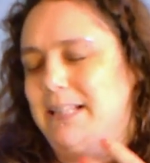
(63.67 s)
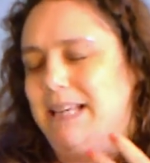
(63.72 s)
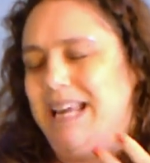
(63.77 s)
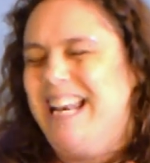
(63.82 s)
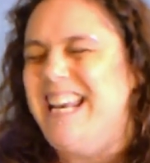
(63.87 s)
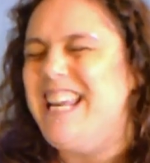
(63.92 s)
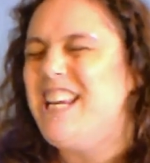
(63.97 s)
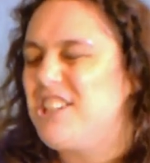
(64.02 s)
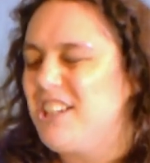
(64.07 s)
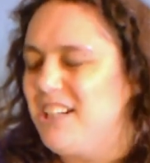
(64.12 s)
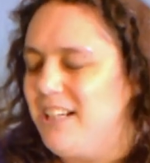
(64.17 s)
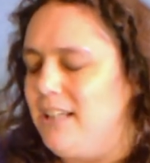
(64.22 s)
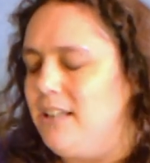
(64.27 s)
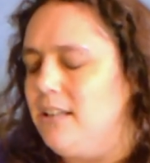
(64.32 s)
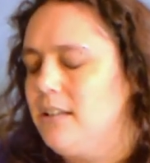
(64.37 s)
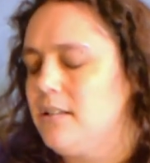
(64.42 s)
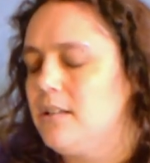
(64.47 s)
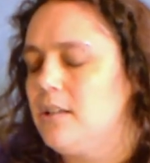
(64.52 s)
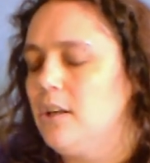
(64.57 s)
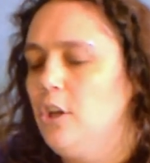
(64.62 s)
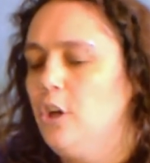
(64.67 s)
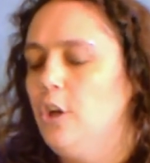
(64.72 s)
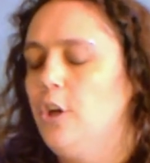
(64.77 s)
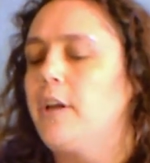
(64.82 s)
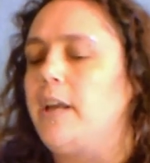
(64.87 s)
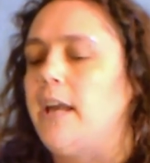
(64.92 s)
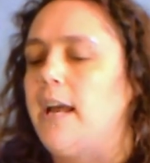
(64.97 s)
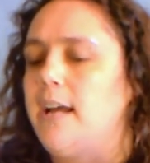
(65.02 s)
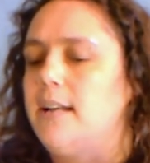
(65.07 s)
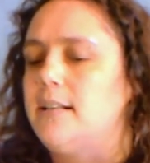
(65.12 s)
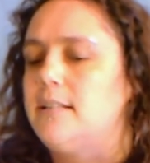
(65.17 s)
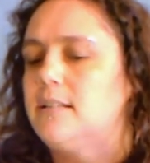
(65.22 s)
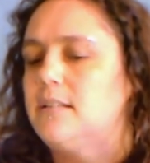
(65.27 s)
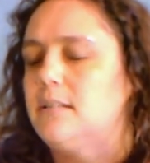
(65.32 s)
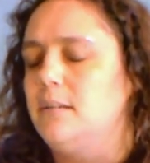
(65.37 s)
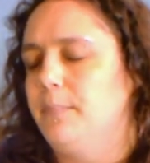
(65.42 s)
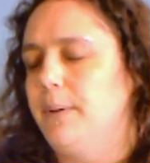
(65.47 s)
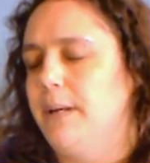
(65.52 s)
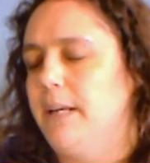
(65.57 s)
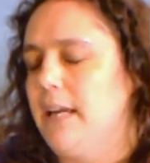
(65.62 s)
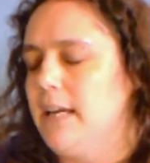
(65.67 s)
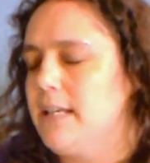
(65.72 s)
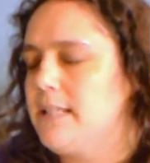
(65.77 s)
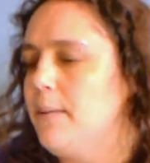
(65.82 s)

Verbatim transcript: initially to look at BDSM